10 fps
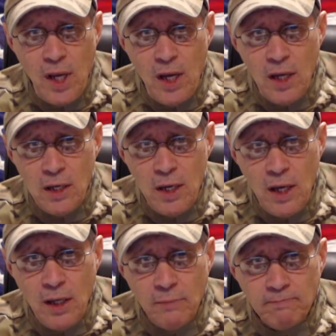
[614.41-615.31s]

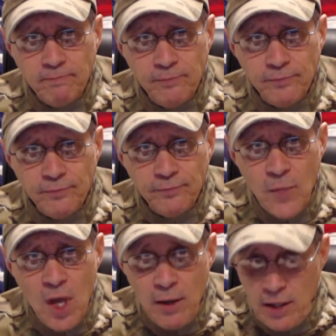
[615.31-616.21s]
and
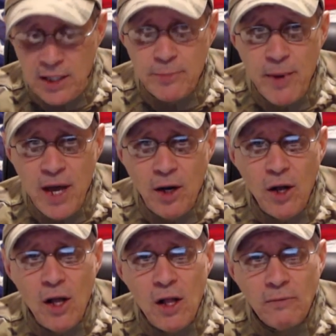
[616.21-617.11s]
that's
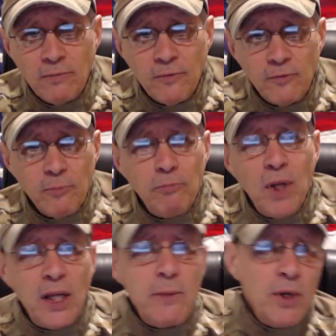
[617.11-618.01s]
about all from
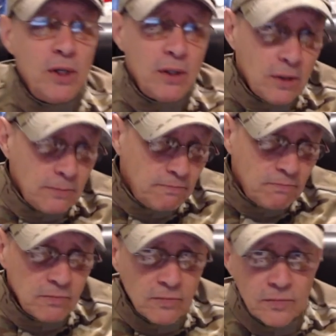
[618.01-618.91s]
Bloody Bill
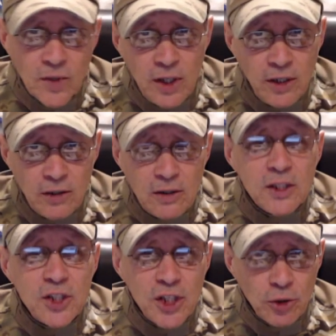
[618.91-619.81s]
here
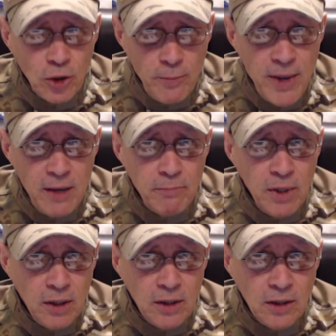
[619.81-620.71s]
at the Central
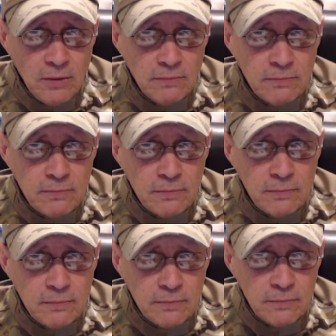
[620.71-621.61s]
Command Bunker
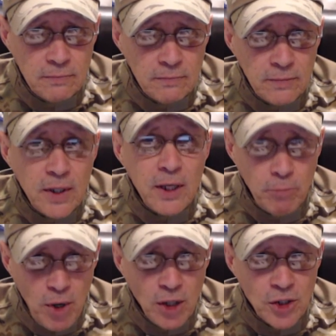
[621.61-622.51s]

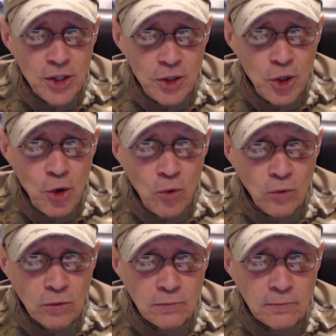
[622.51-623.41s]
in parts
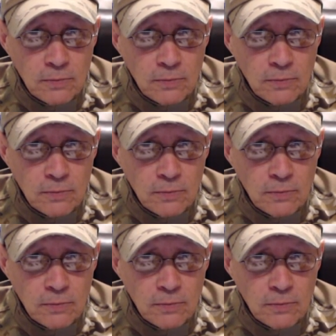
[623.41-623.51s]
unknown.